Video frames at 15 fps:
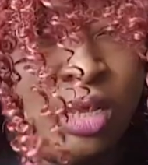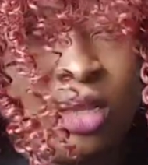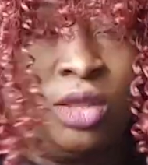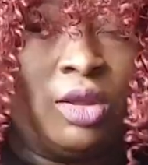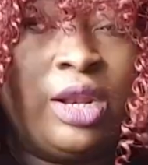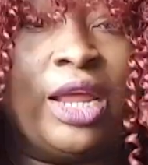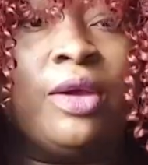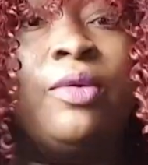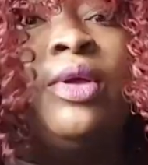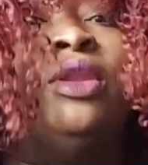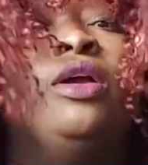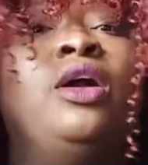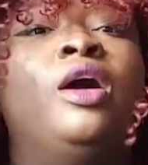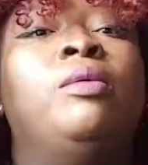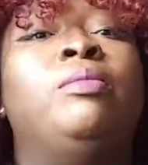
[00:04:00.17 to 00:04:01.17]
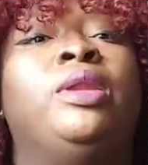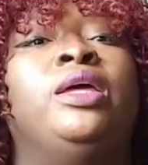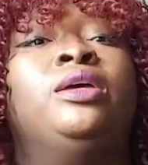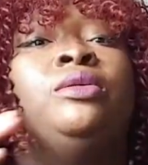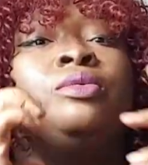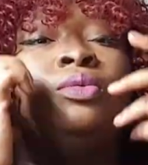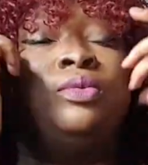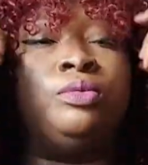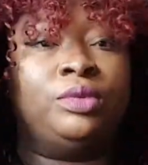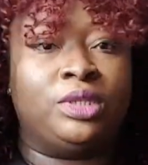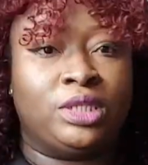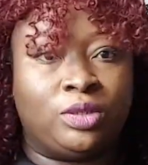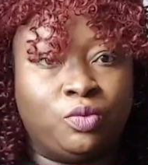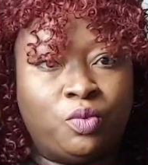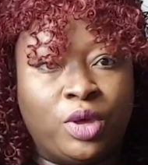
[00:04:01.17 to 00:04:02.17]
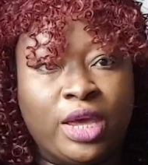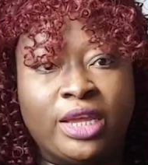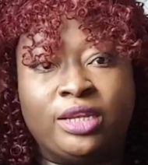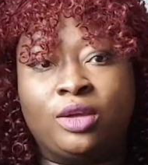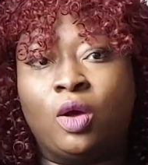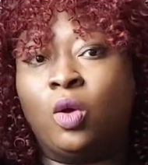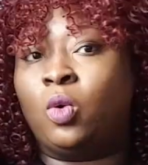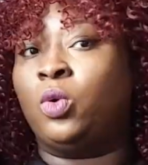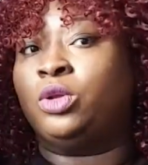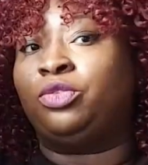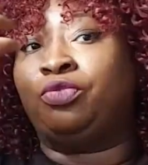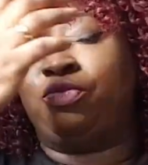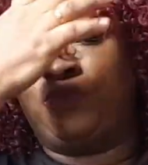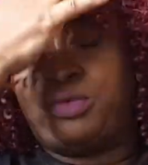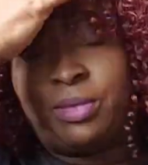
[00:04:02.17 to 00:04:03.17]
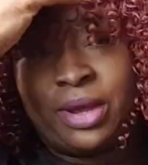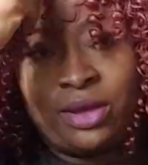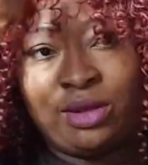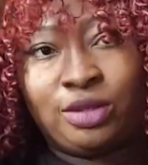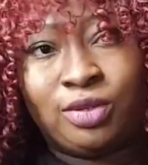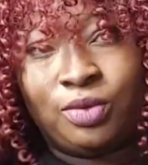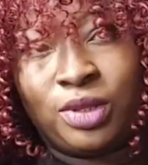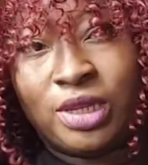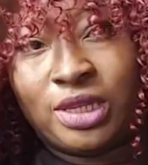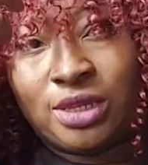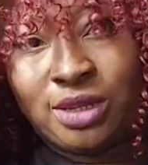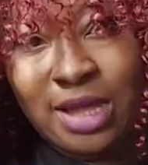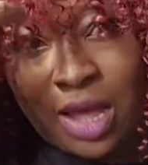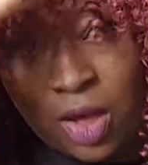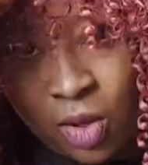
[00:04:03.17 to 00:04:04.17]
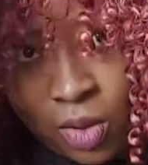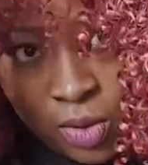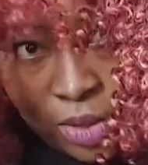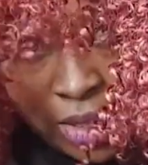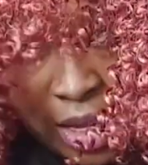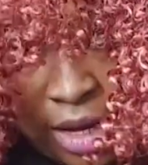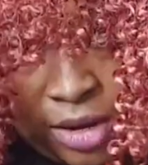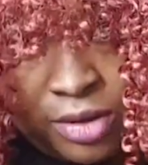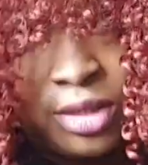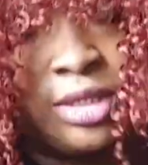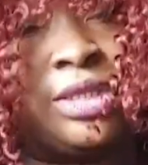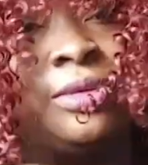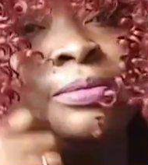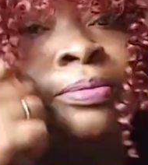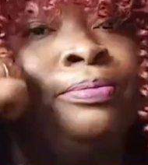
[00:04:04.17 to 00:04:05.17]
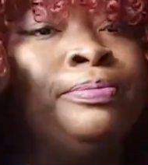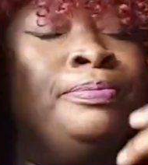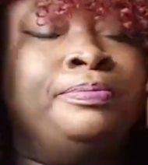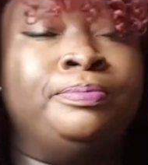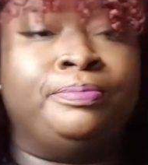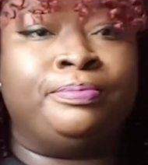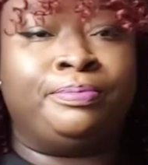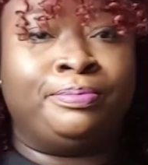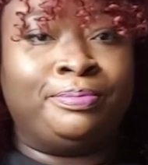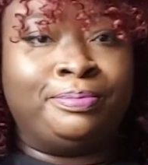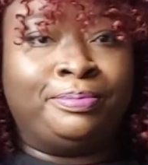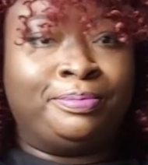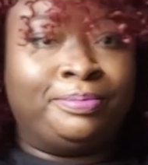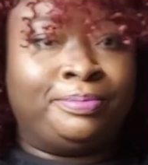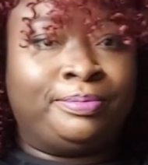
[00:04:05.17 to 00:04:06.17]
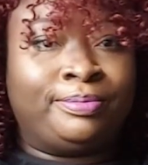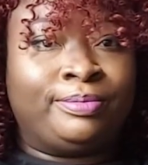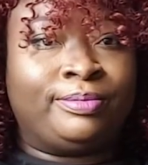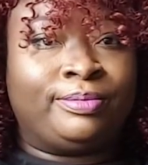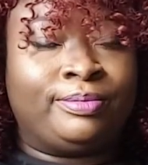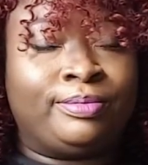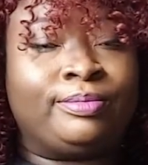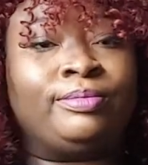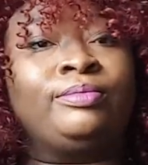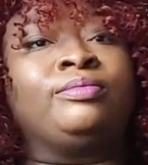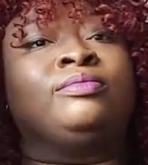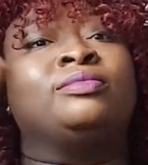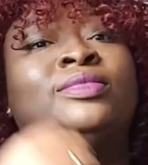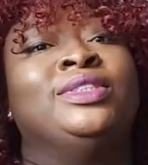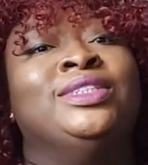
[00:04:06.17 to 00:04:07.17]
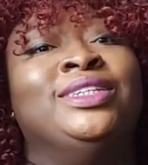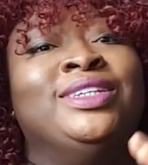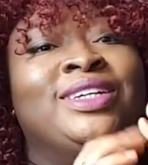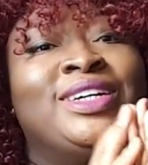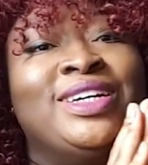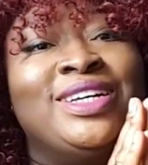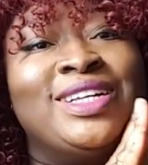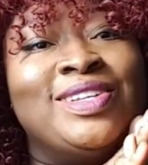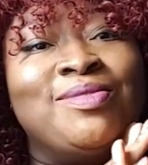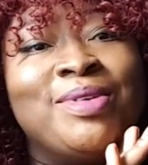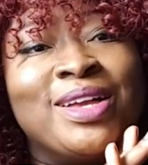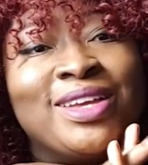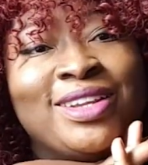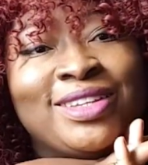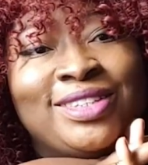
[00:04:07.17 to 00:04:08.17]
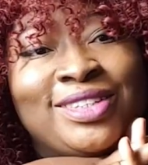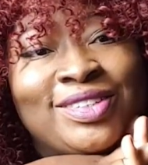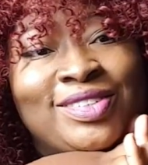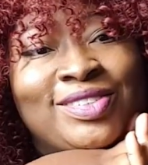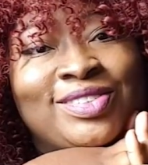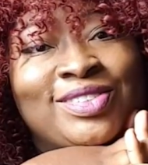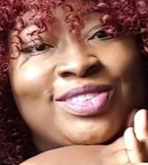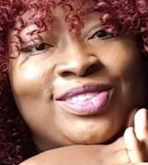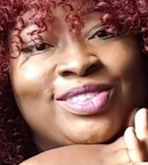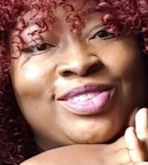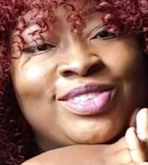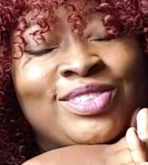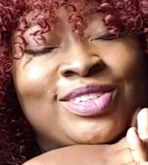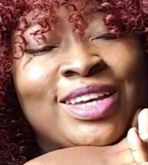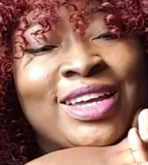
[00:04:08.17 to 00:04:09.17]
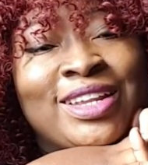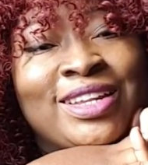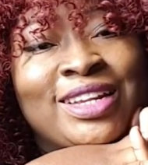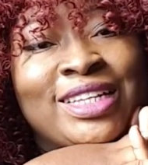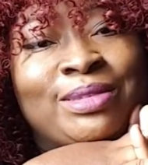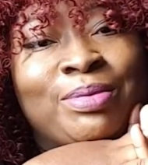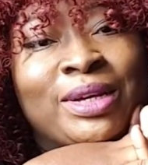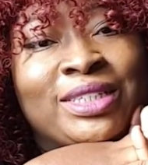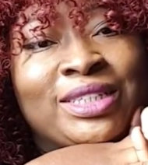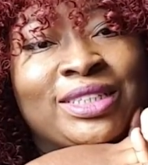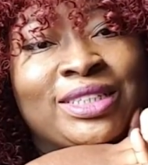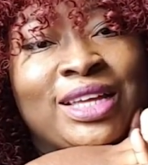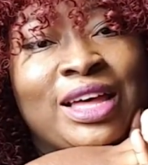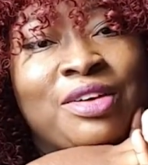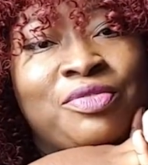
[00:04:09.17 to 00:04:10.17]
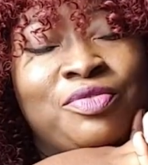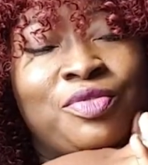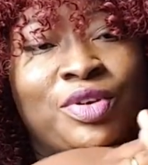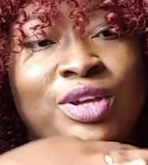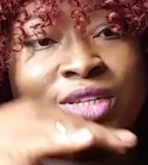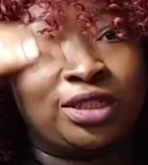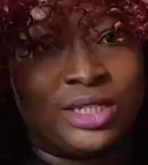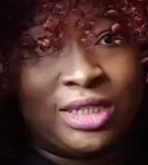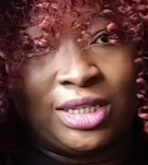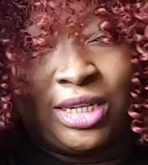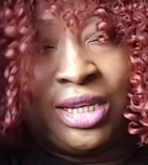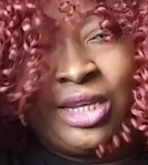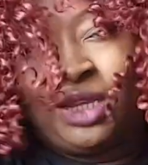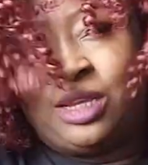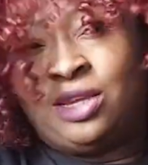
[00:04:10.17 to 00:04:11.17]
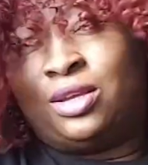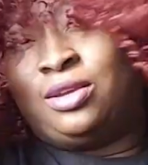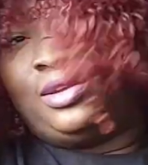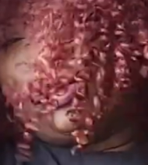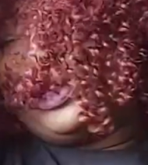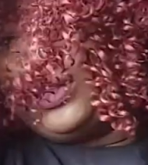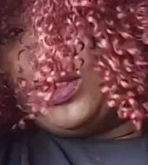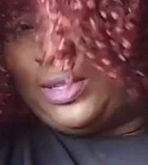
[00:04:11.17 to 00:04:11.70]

don't like when it come like this weird awkward. What am I gonna do with this? Look how awkward that looks. Hmm. Oh, what am I gonna do? I didn't expect it to have fringe. Let's